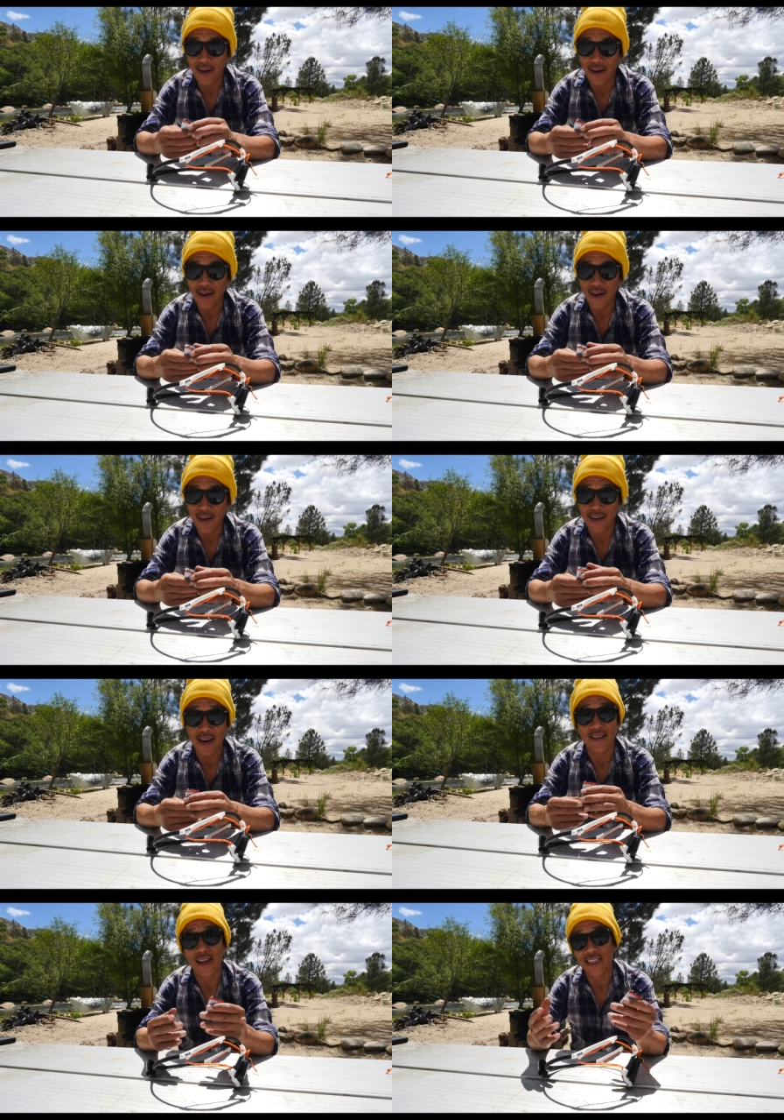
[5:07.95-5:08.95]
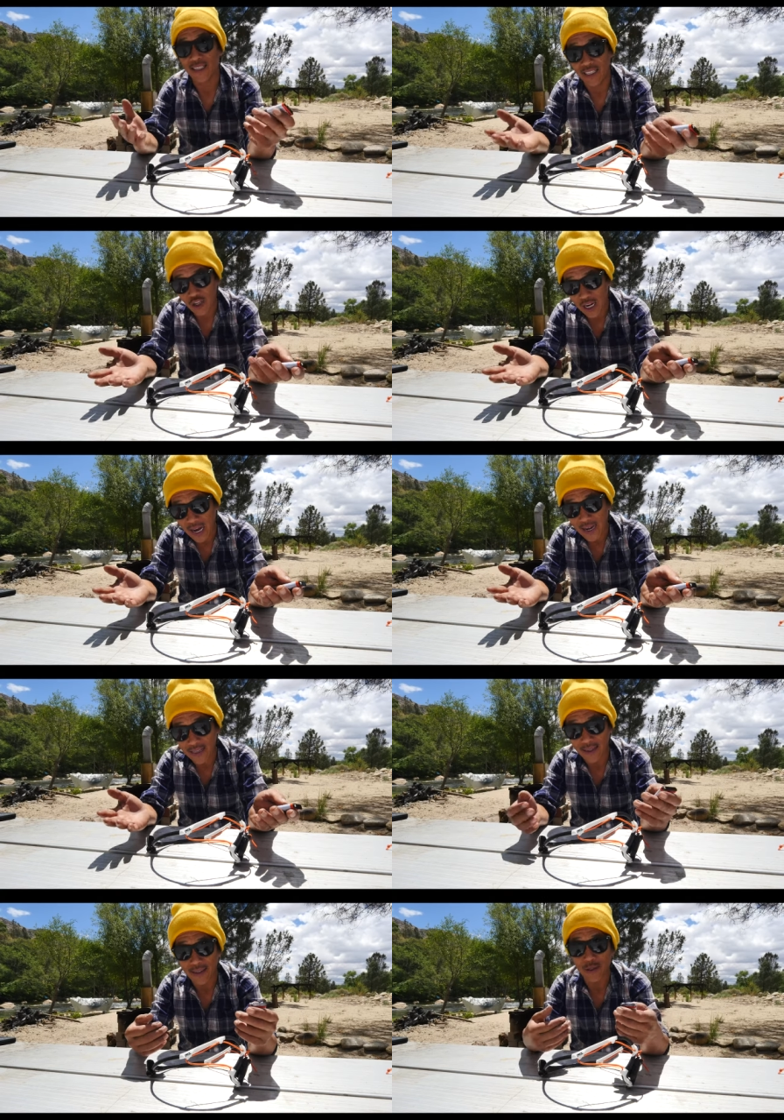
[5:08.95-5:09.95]
uh, kind of like DJI
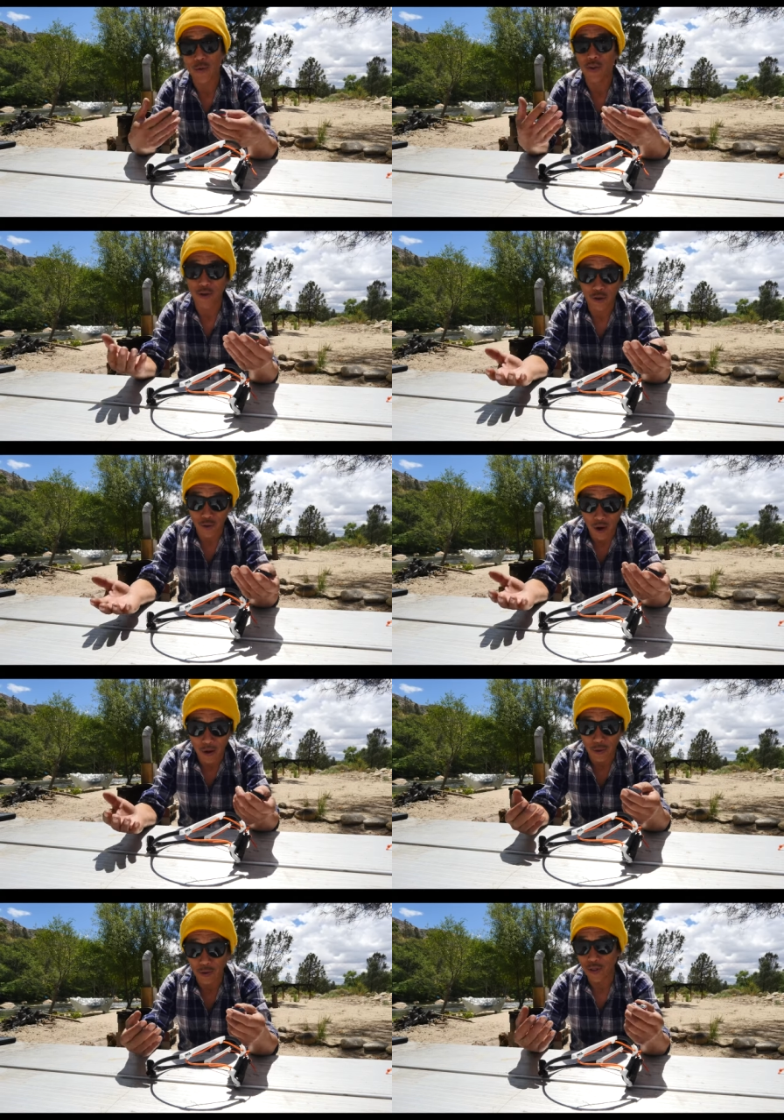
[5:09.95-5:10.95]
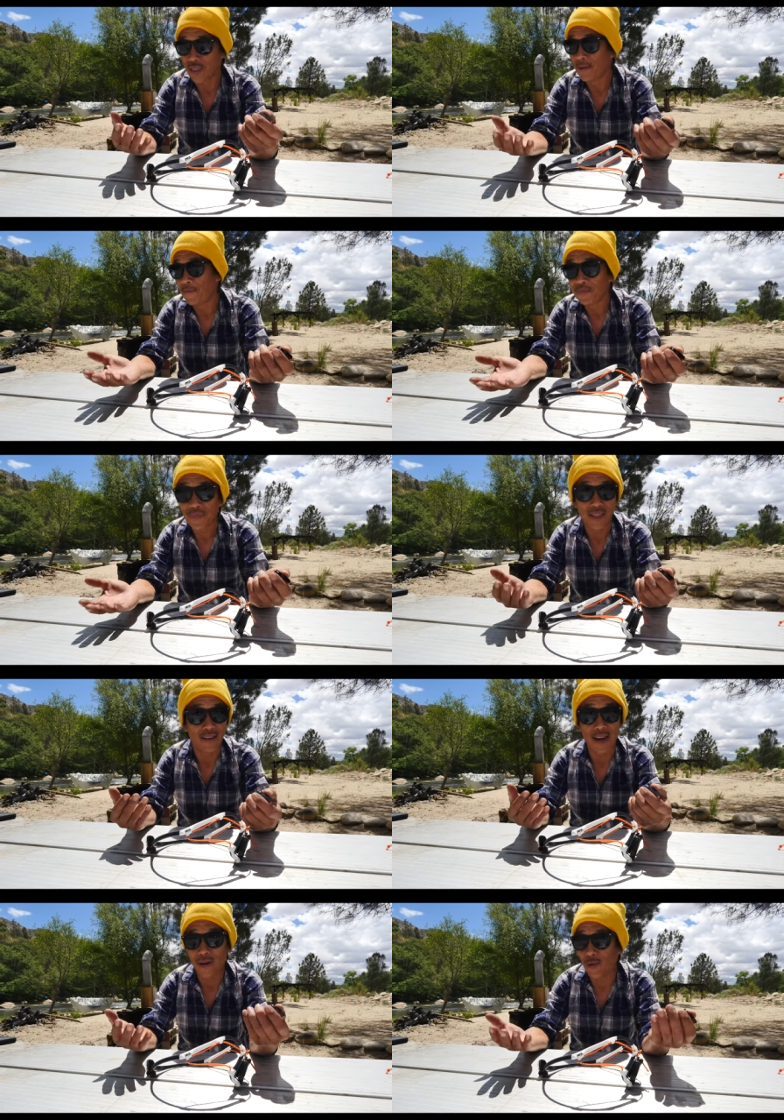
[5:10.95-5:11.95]
does with their drones.
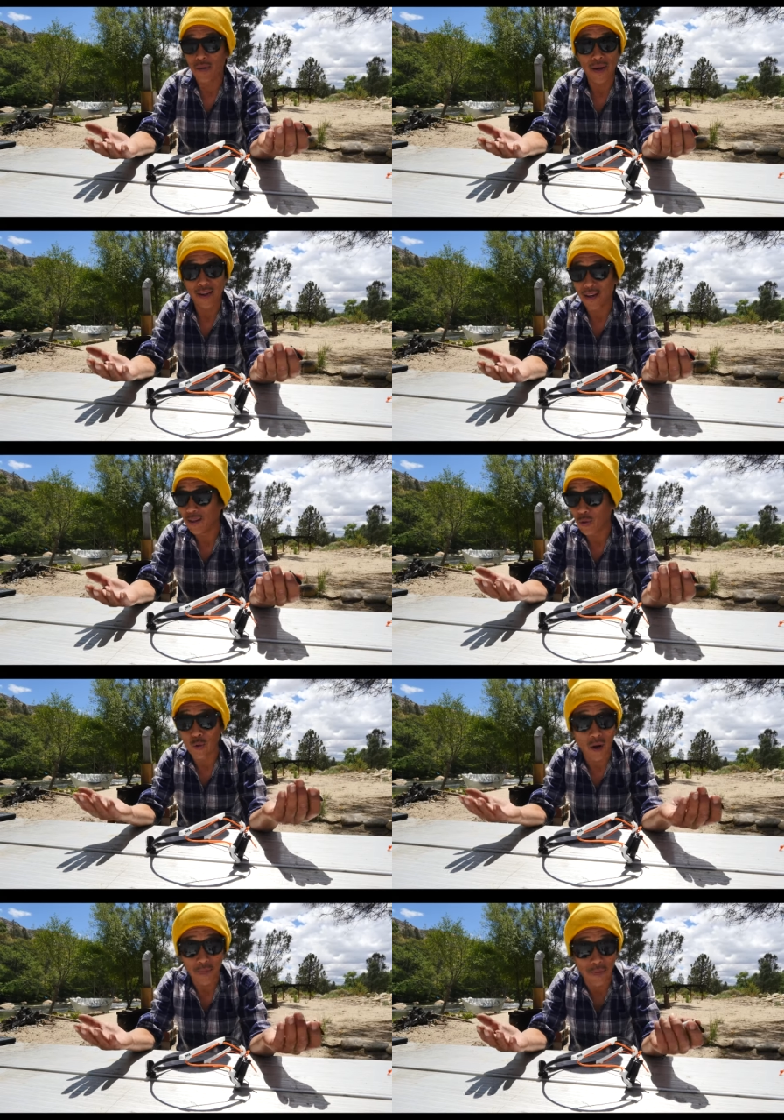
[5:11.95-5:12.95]
You're like, what am I going to do with one